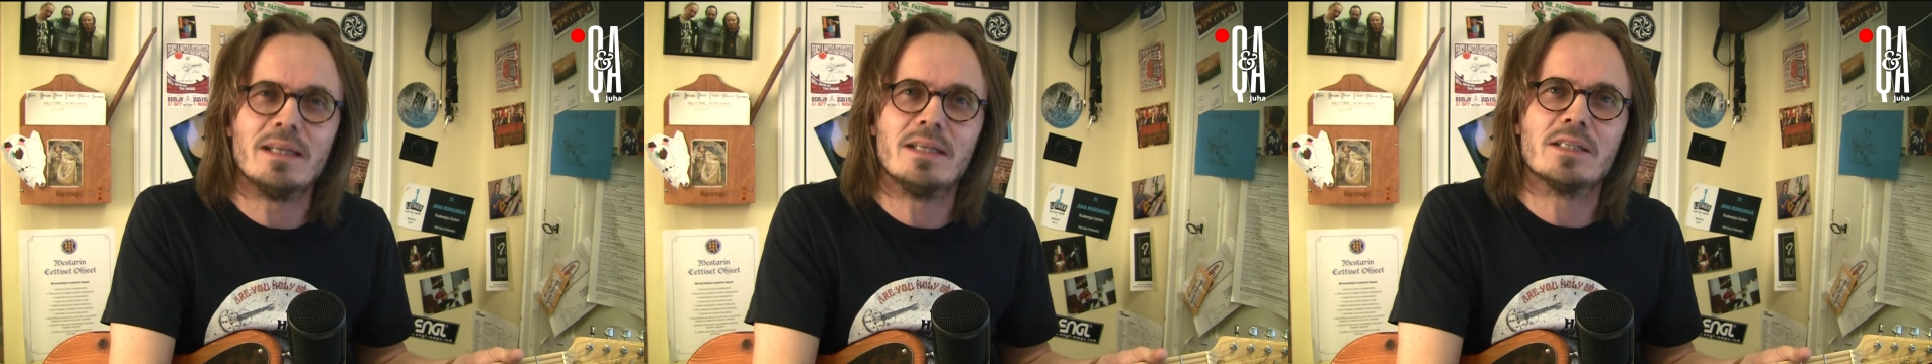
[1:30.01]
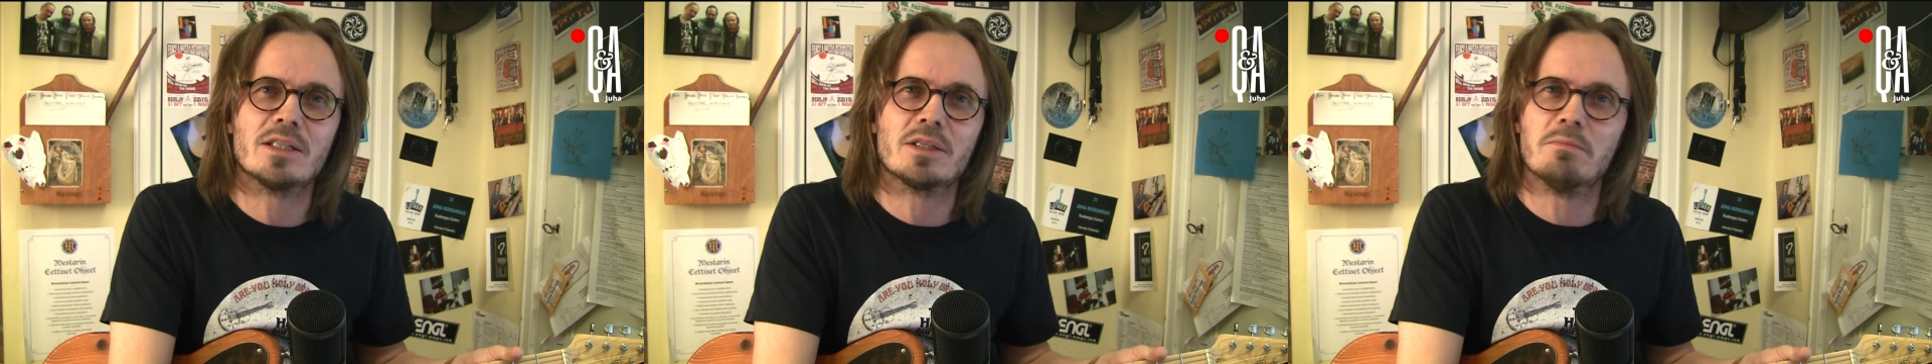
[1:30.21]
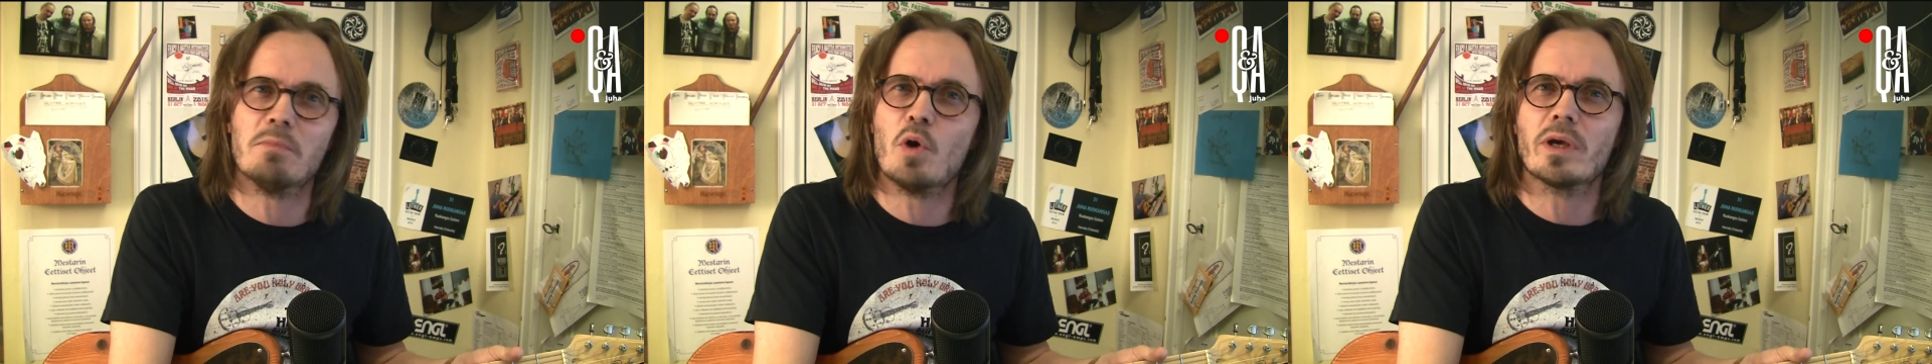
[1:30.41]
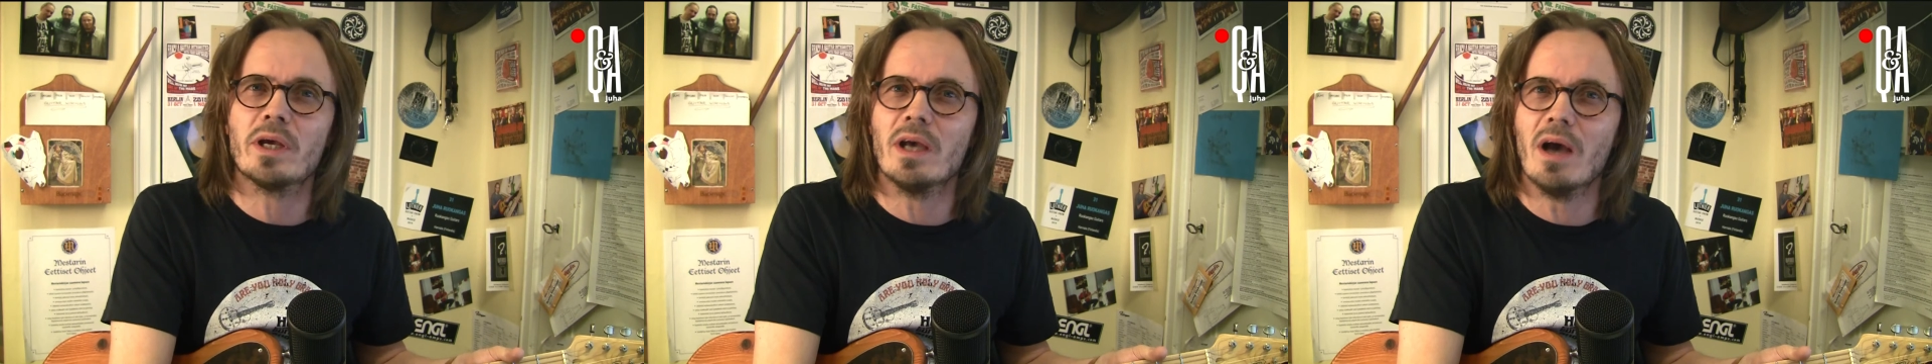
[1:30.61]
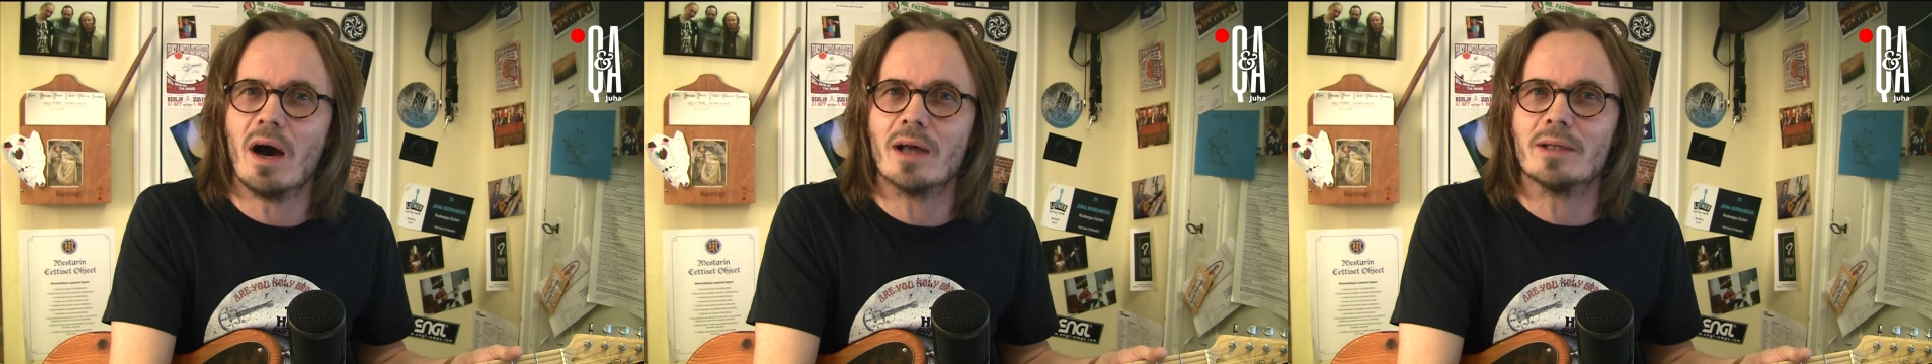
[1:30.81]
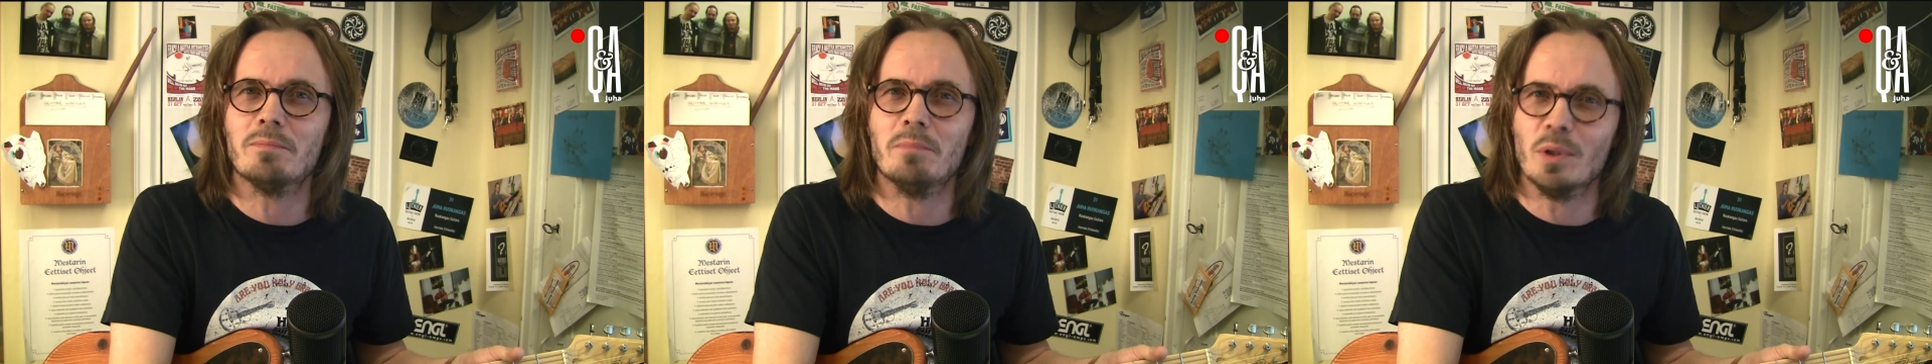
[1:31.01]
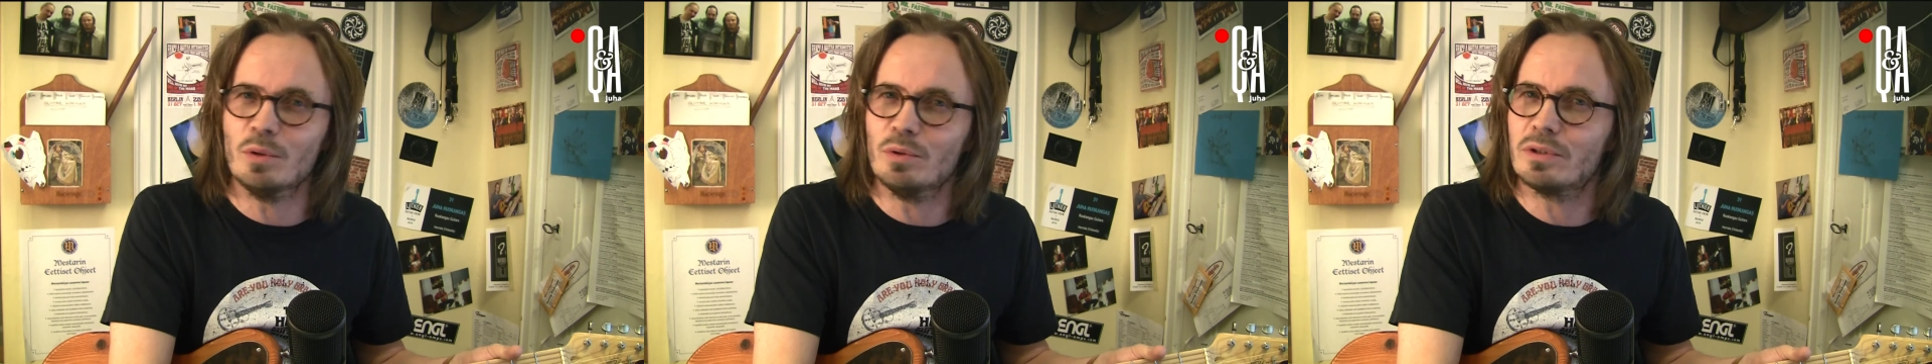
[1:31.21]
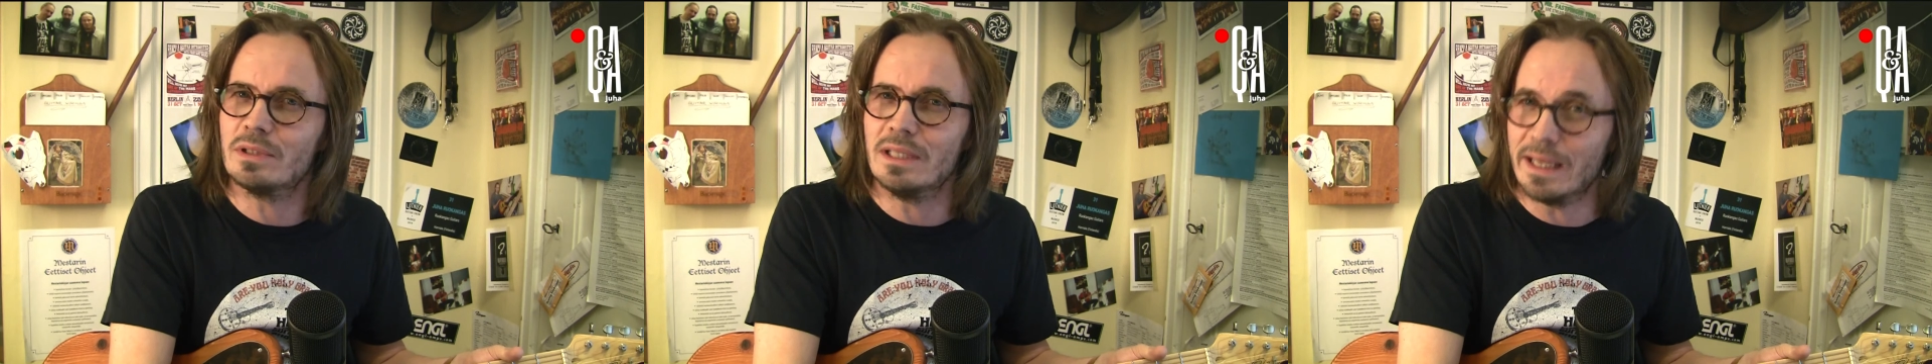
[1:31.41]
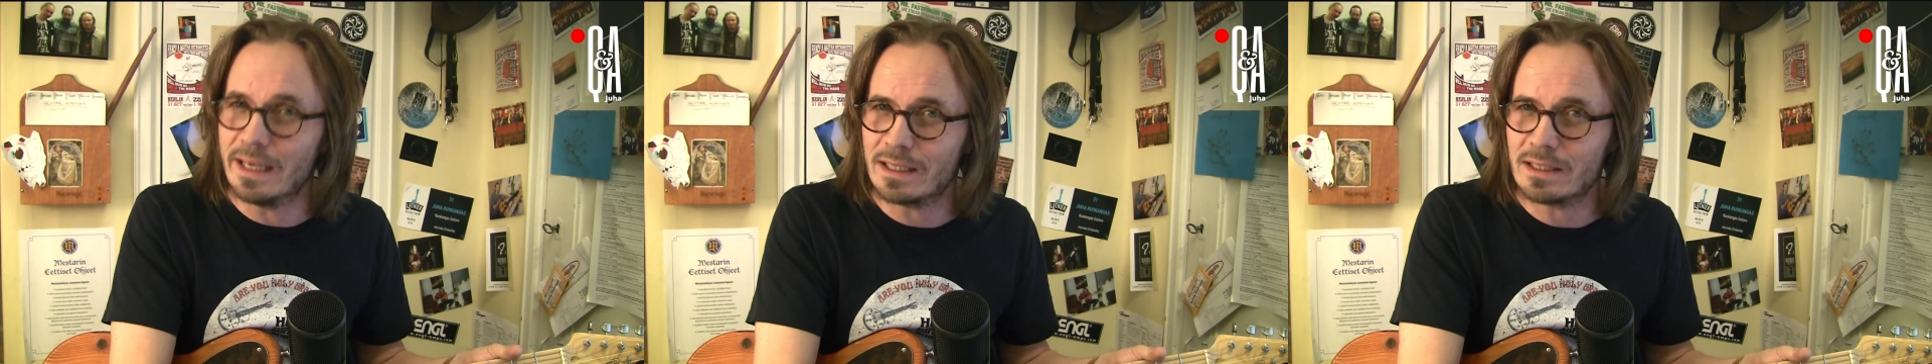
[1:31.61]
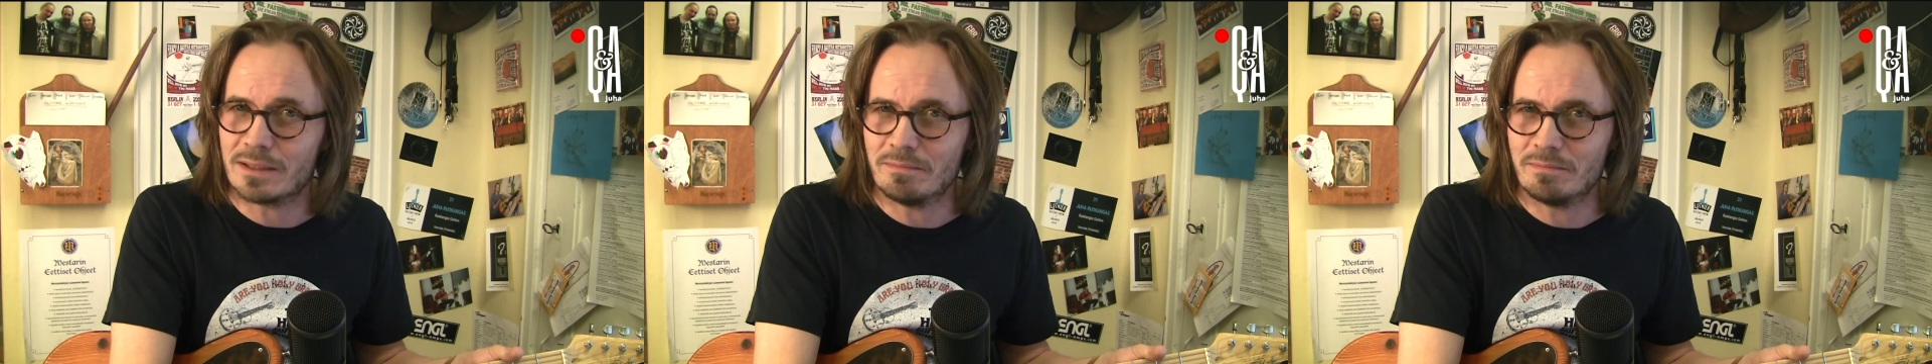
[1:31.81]
Smoking Hot Bluesy
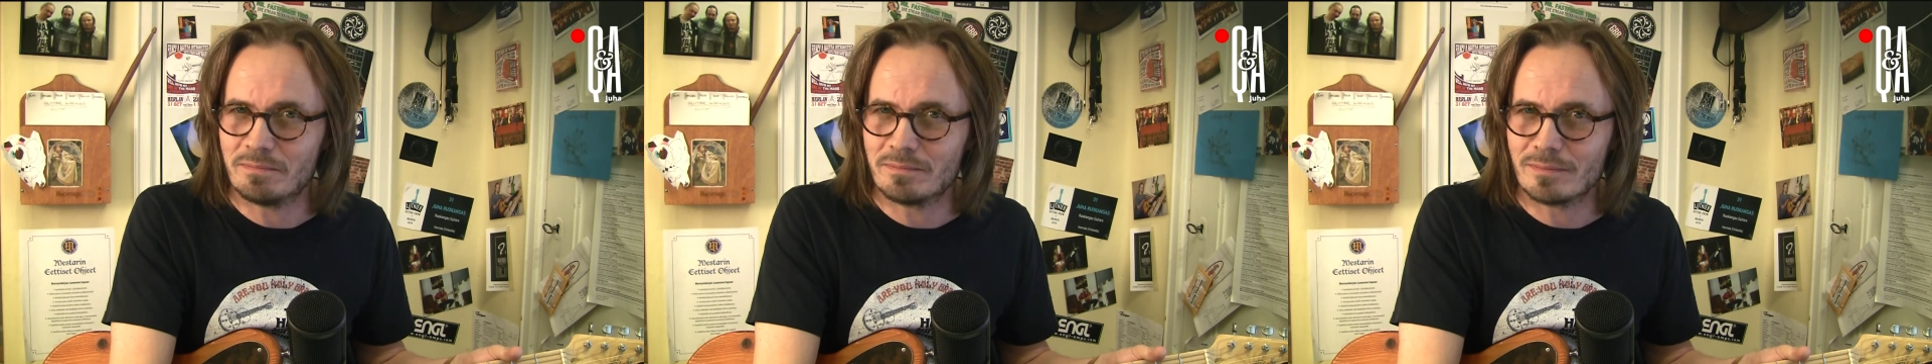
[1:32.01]
Licks.